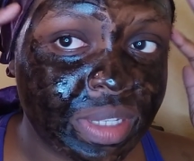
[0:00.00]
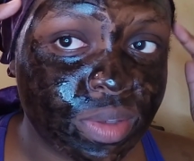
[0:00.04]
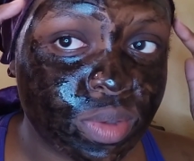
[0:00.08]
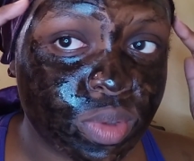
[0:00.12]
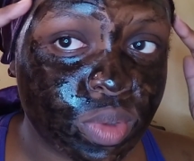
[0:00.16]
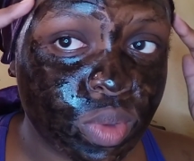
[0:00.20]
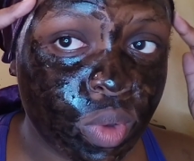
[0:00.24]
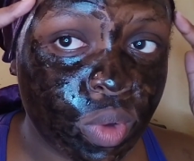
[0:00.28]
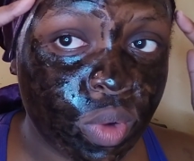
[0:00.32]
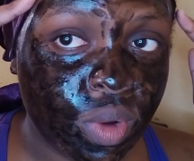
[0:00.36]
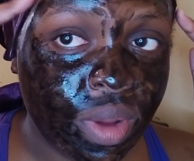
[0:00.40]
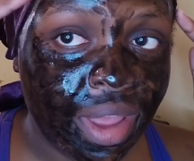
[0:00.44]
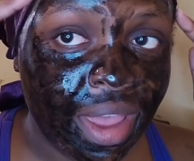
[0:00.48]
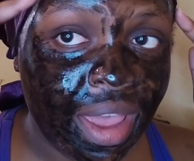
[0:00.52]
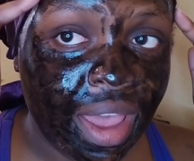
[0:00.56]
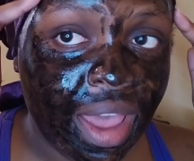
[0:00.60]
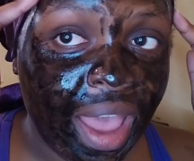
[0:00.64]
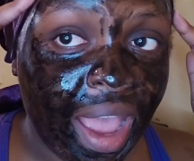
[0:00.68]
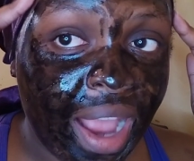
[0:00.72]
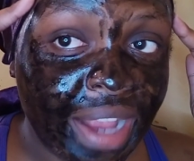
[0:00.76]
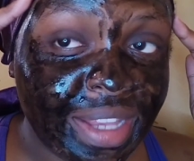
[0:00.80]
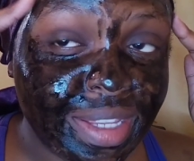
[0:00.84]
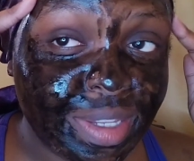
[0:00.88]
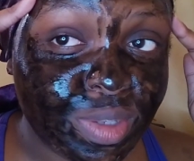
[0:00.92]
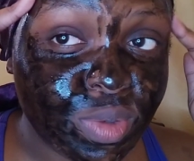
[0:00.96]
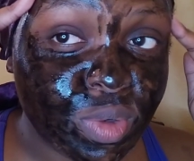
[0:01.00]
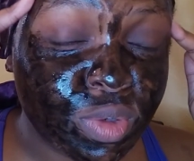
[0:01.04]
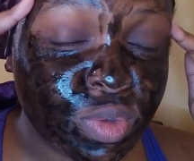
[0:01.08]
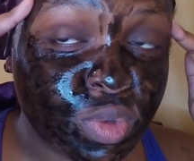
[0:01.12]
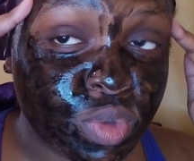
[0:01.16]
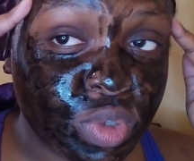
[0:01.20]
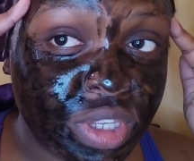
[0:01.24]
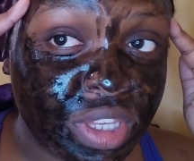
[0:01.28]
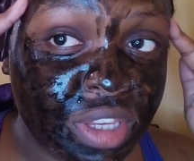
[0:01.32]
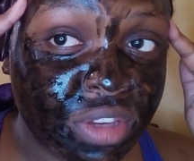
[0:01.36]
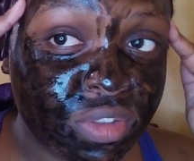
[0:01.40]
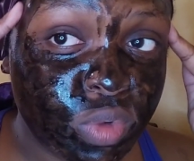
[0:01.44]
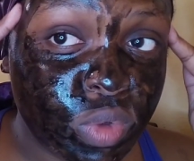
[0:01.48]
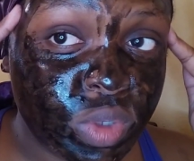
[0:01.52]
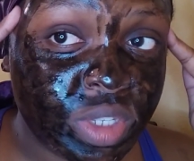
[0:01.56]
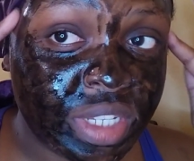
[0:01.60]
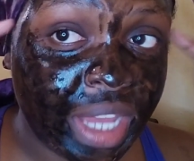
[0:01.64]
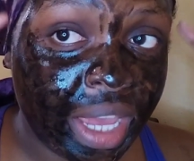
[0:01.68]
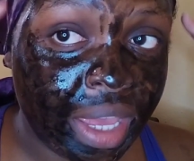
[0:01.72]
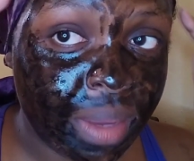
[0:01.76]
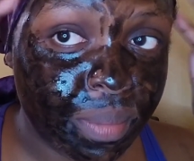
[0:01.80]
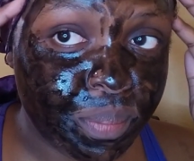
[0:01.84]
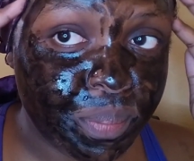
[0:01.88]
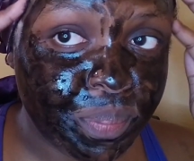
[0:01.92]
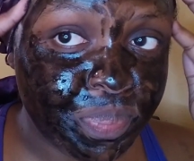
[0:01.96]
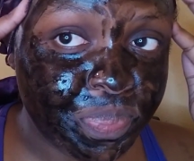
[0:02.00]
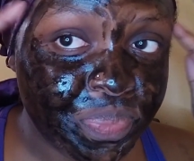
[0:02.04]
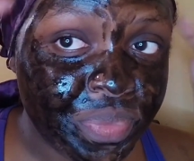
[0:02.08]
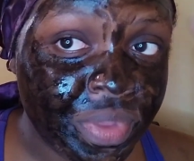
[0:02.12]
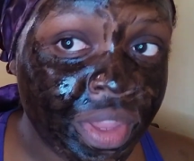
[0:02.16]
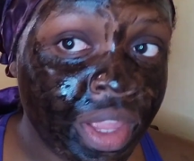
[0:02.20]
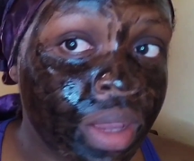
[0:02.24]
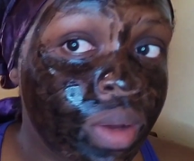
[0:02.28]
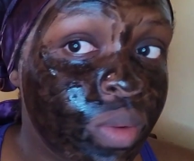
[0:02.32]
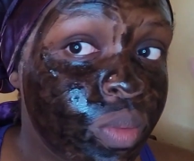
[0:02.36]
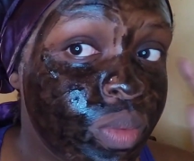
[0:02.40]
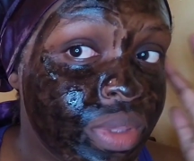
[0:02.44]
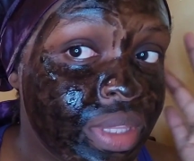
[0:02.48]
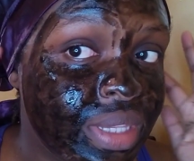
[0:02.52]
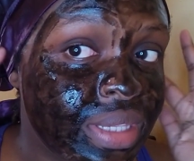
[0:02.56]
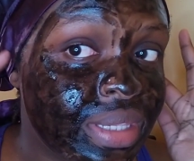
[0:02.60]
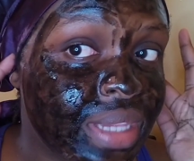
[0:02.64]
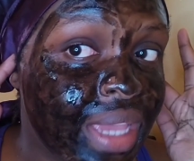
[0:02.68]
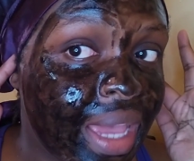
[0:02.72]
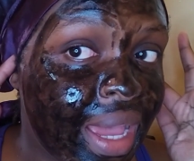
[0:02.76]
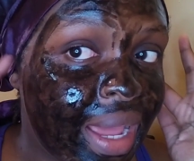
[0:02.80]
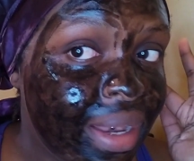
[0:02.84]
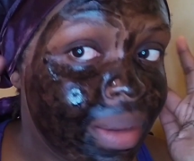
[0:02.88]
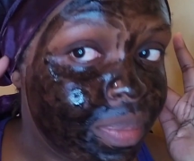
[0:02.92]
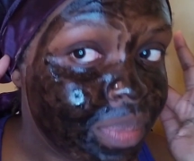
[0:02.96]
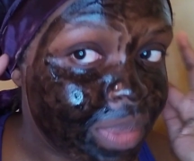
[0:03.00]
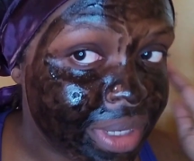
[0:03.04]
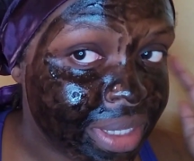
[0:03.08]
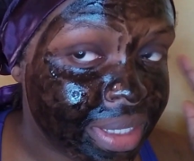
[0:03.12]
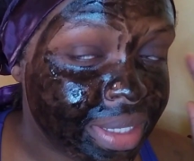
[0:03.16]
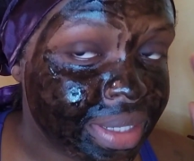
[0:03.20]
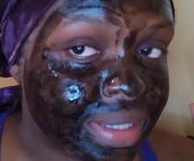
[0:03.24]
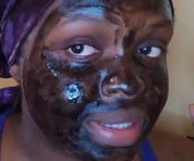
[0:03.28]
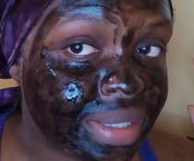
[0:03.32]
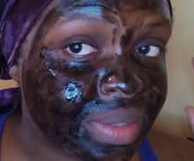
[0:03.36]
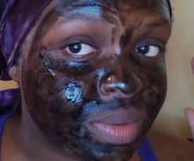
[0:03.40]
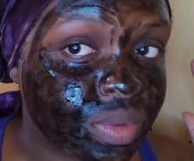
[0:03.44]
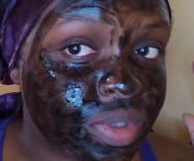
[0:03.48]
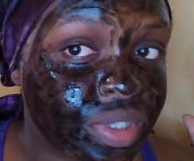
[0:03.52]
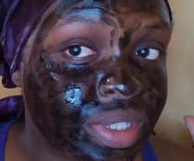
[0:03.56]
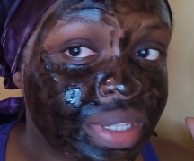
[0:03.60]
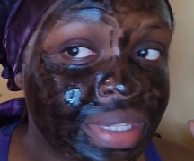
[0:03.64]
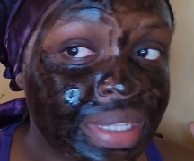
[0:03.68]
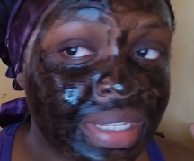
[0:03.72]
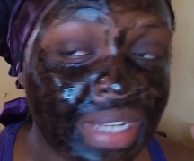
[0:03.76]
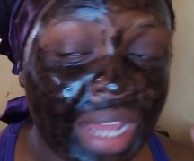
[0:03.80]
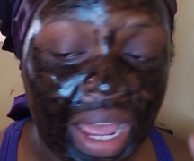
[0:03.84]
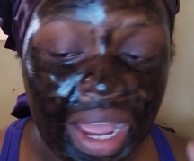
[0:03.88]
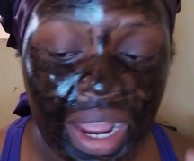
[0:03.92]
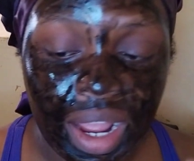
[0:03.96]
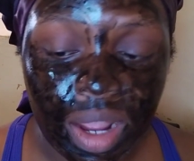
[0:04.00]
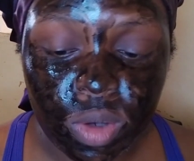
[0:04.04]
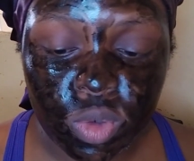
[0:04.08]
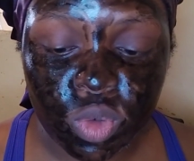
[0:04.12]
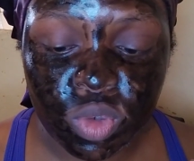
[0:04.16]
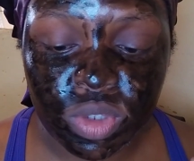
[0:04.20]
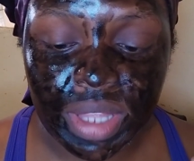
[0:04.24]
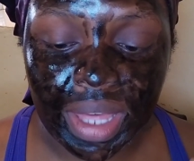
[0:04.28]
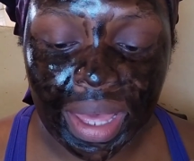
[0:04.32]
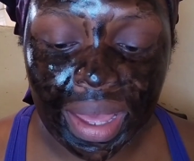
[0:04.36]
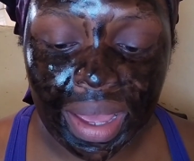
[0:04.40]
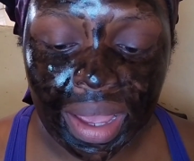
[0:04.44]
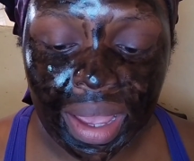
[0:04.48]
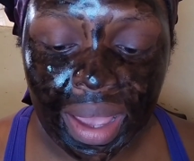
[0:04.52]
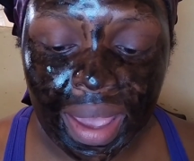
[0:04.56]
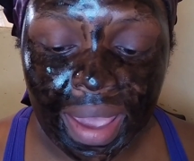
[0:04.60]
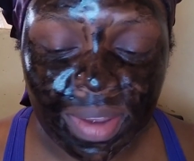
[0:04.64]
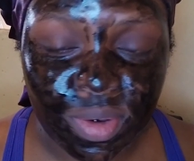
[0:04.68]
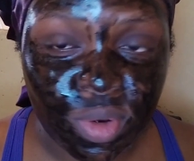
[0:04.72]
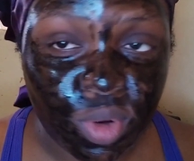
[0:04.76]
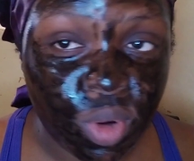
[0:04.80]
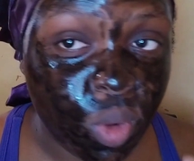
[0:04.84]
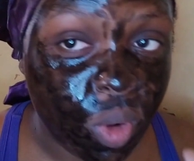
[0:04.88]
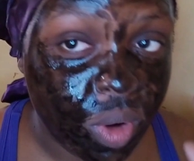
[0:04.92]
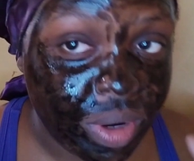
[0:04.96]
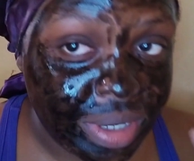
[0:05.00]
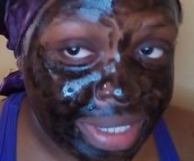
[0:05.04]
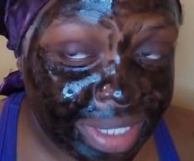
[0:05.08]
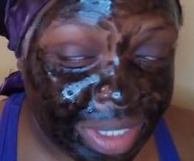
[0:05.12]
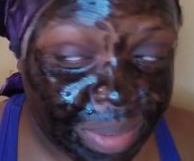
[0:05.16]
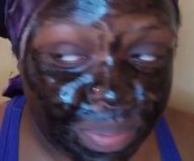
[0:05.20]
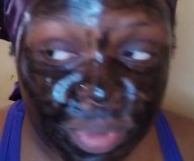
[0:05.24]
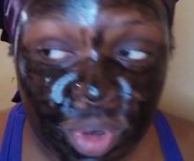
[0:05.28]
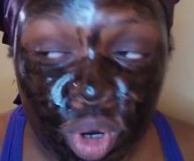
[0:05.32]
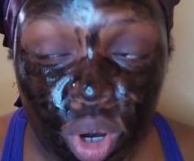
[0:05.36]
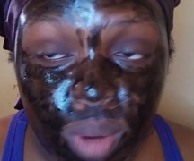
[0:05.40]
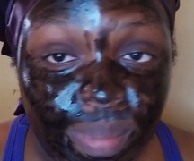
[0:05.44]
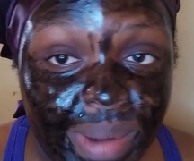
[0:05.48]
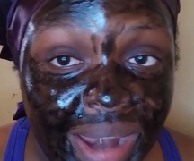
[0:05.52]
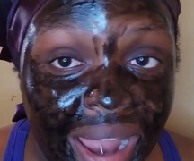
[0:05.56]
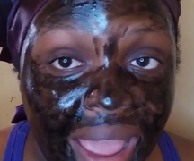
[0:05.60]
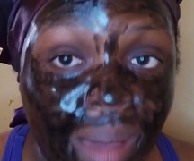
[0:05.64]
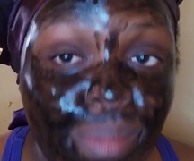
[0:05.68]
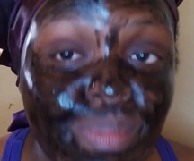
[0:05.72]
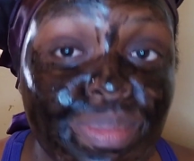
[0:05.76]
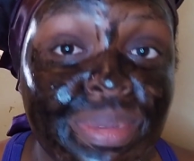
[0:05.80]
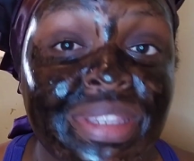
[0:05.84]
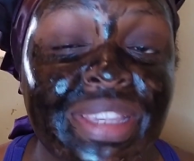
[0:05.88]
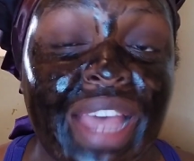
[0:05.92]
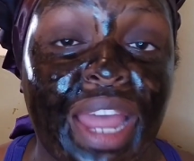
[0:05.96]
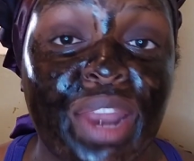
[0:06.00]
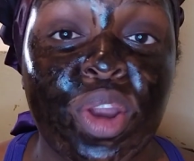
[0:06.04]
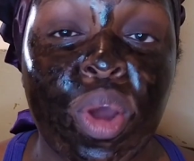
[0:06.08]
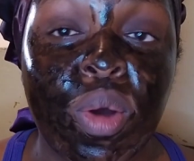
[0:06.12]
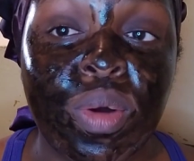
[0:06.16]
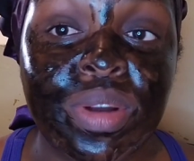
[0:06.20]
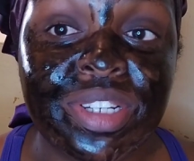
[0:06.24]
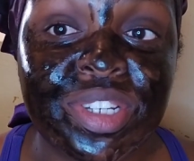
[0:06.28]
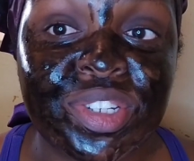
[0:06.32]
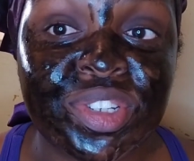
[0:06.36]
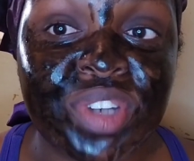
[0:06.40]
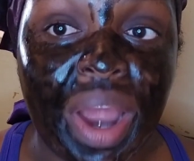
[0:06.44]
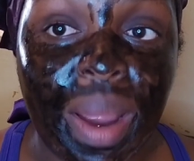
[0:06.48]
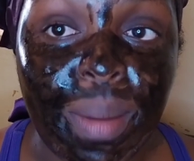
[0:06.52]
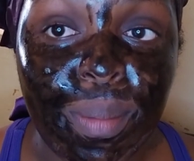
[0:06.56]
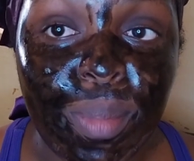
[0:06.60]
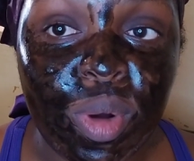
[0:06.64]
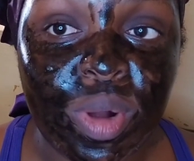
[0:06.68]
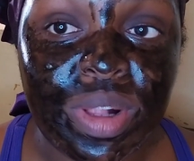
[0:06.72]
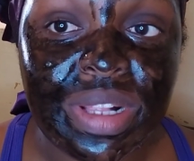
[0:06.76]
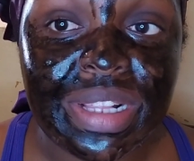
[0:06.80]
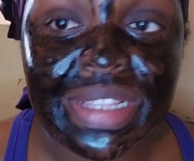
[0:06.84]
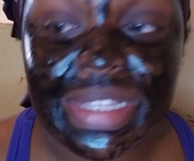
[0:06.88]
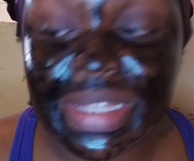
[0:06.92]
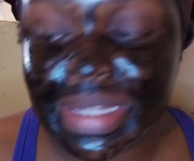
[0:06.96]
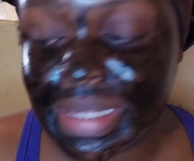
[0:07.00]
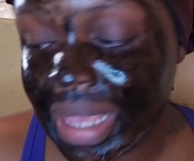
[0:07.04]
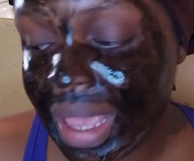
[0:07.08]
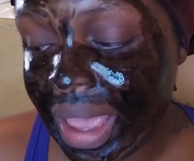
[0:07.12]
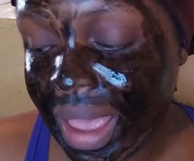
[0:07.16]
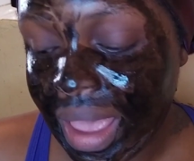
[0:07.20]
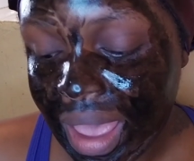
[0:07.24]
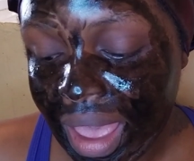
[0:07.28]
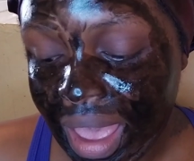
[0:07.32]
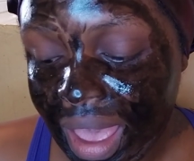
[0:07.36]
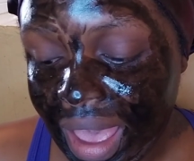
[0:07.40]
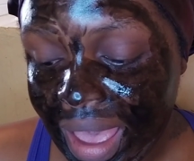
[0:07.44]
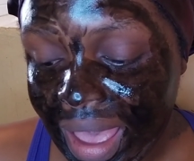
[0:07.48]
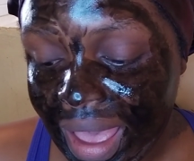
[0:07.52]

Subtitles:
So I just want to give you time with this girl. Please just hang out with her. I don't want problems. I don't want troubles.